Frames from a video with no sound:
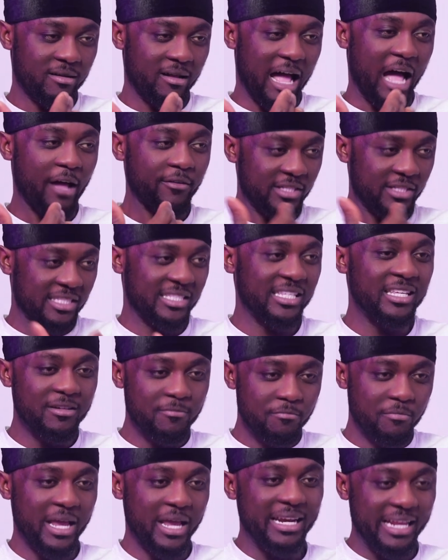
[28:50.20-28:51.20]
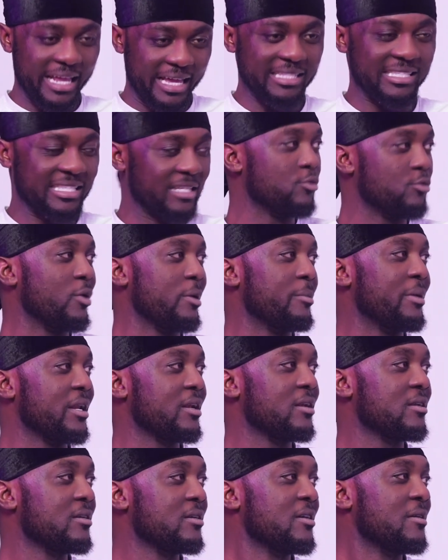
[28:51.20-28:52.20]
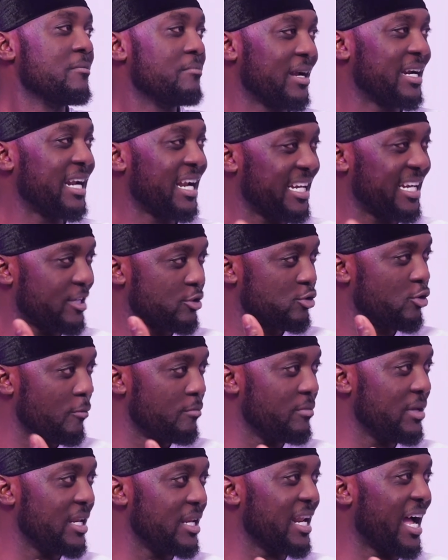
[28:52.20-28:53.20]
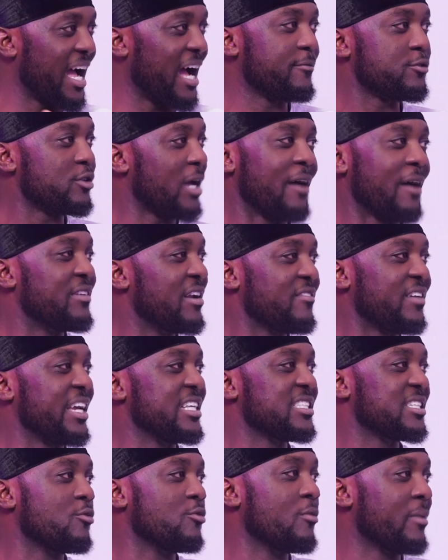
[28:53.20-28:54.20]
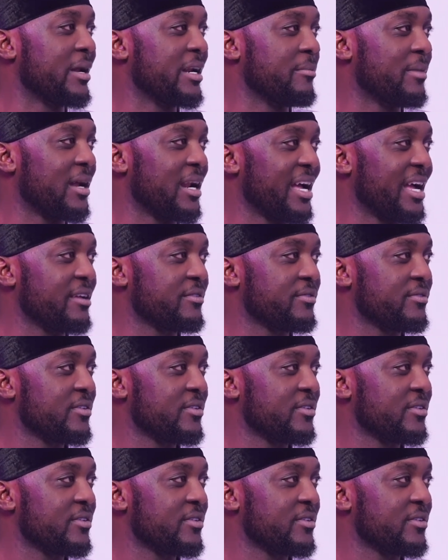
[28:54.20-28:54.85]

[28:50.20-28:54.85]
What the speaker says: I've seen men hating women, but that does not mean I've never hit a woman in my life.